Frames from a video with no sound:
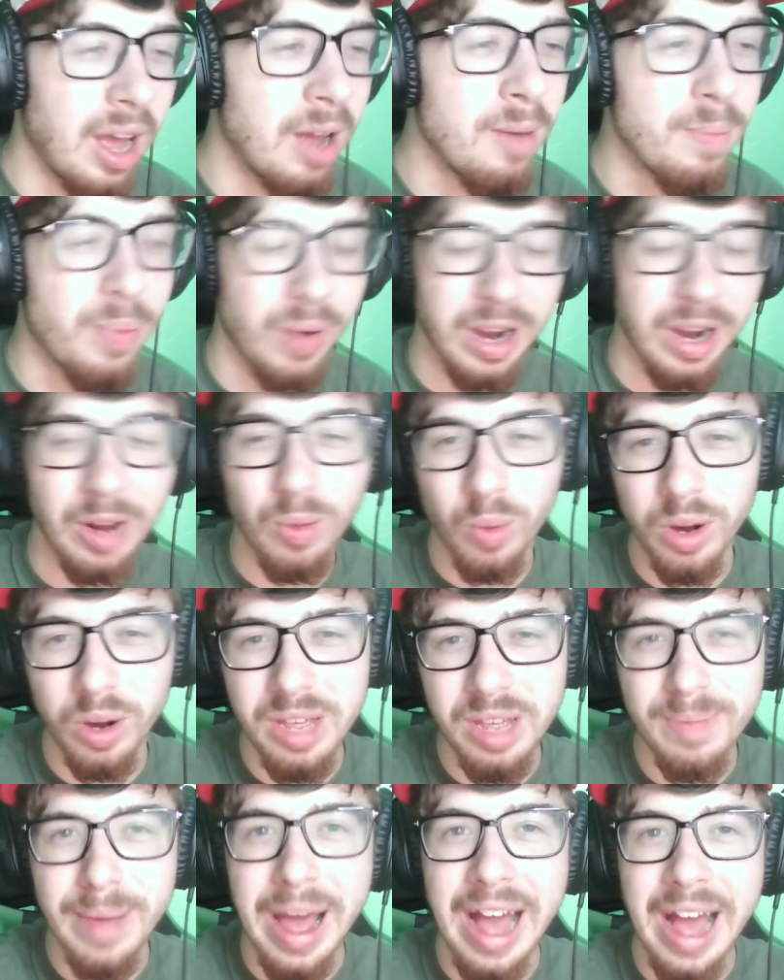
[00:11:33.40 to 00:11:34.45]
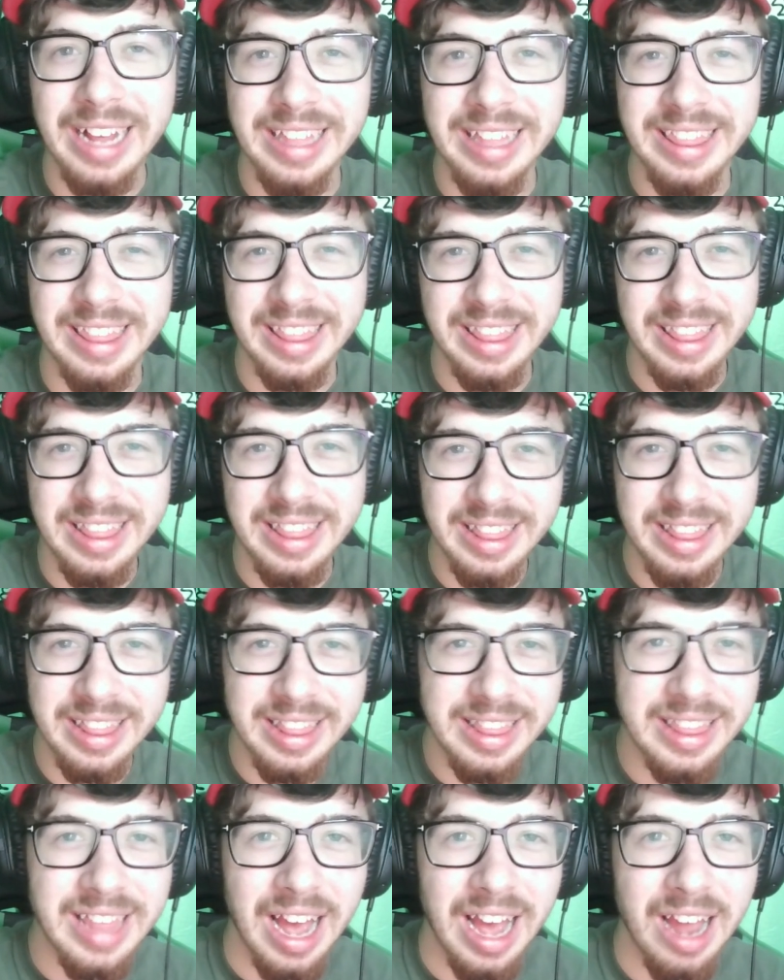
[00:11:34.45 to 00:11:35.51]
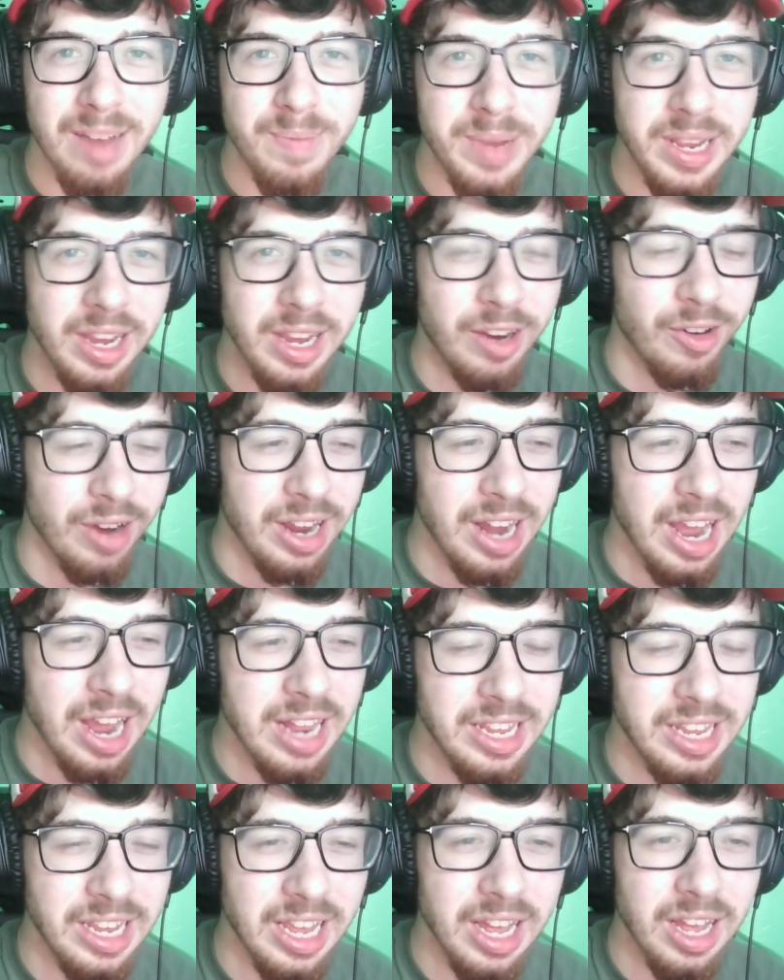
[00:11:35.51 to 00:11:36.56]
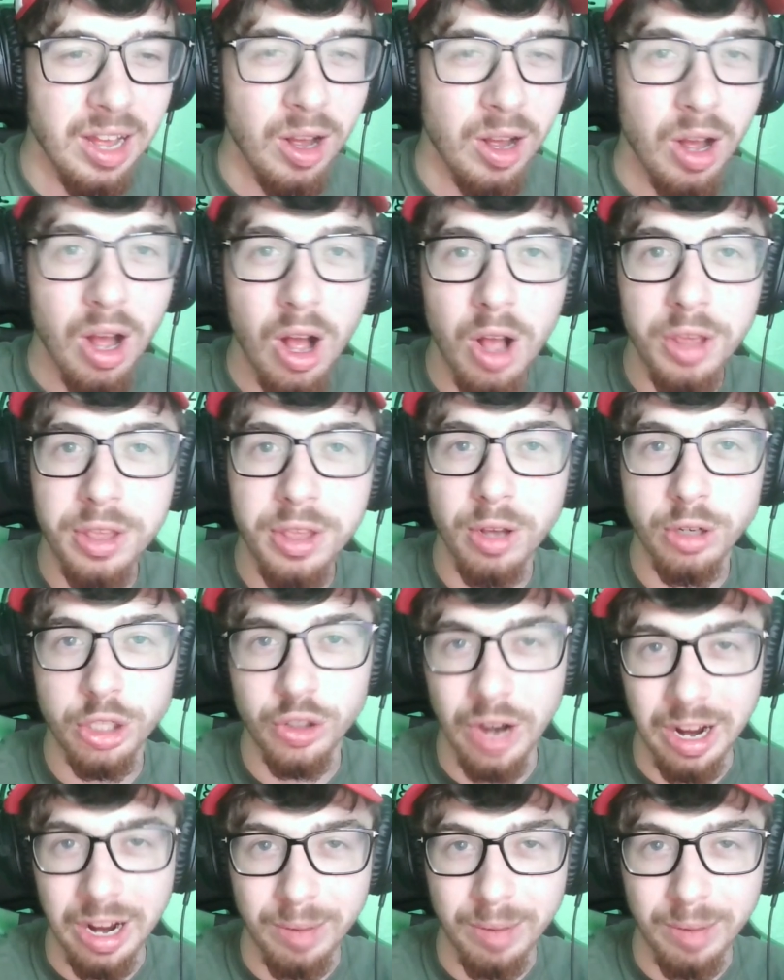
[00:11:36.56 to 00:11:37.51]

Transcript: bring Woody back That'd be a great idea. Also Shrek,